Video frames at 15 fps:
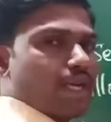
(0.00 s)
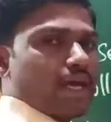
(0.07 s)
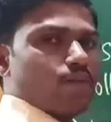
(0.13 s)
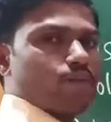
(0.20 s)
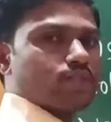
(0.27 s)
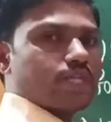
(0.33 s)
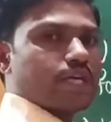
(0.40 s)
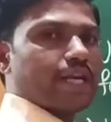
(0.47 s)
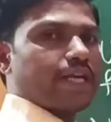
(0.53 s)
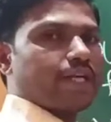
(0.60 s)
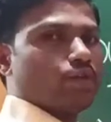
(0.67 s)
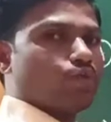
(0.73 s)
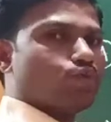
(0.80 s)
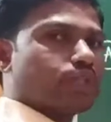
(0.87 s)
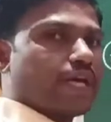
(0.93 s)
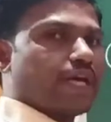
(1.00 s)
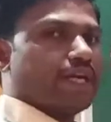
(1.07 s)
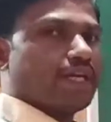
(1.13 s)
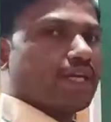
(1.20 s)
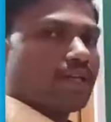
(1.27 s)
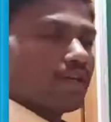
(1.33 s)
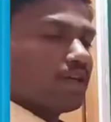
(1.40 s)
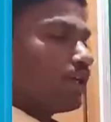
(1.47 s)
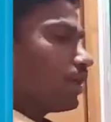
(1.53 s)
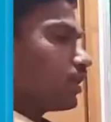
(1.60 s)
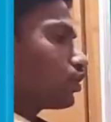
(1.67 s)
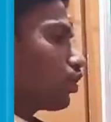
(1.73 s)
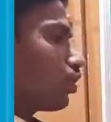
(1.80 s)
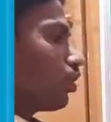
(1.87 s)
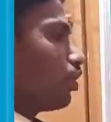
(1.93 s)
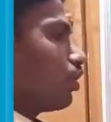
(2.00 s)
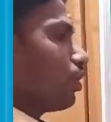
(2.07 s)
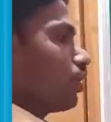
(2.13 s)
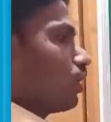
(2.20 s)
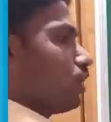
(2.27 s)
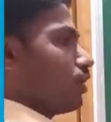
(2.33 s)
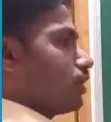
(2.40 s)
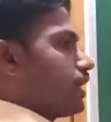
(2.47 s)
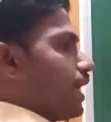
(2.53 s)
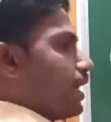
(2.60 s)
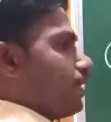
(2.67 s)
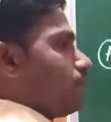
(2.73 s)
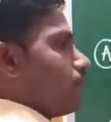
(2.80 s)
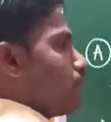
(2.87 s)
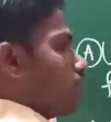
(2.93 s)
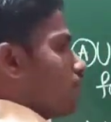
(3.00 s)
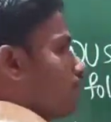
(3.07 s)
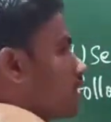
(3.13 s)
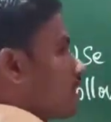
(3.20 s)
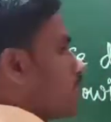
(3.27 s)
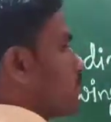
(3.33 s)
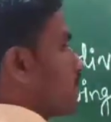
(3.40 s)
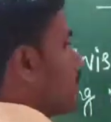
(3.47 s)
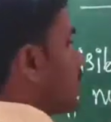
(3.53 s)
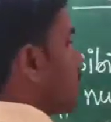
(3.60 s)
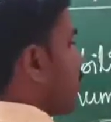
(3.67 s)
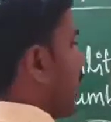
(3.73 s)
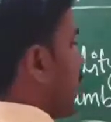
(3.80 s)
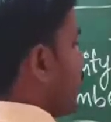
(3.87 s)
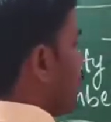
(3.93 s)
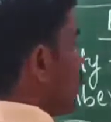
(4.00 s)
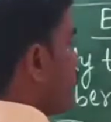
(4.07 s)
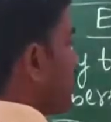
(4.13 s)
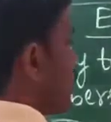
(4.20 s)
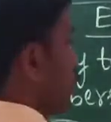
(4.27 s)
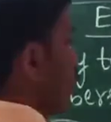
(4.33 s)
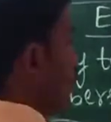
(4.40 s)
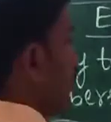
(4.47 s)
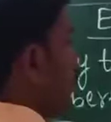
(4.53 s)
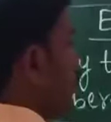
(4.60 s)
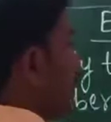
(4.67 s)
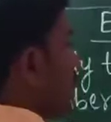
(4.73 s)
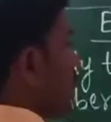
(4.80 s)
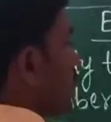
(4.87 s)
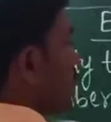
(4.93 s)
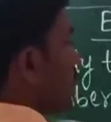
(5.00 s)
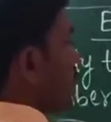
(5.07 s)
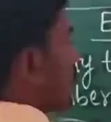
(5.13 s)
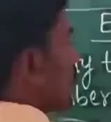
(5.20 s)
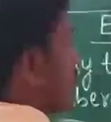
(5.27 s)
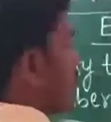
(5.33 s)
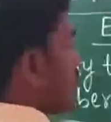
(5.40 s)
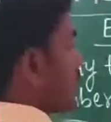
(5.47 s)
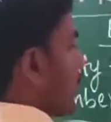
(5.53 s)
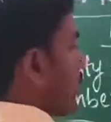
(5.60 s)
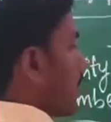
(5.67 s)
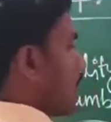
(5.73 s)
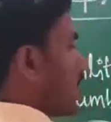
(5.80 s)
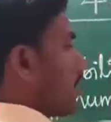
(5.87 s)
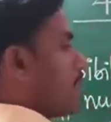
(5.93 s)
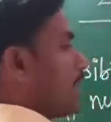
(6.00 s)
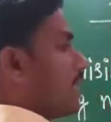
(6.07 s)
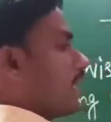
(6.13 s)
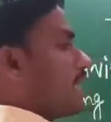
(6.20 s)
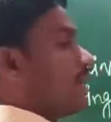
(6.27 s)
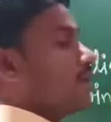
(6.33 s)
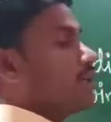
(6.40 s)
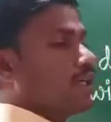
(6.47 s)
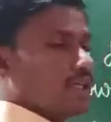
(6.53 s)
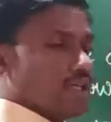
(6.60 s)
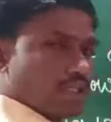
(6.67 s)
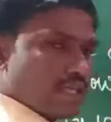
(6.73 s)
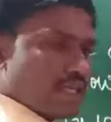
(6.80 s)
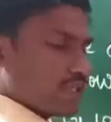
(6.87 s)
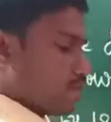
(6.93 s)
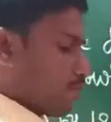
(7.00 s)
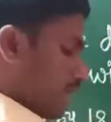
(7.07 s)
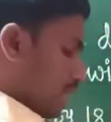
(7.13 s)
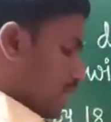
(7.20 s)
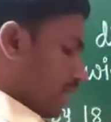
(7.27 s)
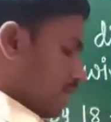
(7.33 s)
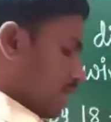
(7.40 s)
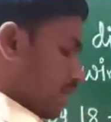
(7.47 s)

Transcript: 9 ones are 9, 2s are 18. So then divisibility by 2 is applicable here. Yes, my dear.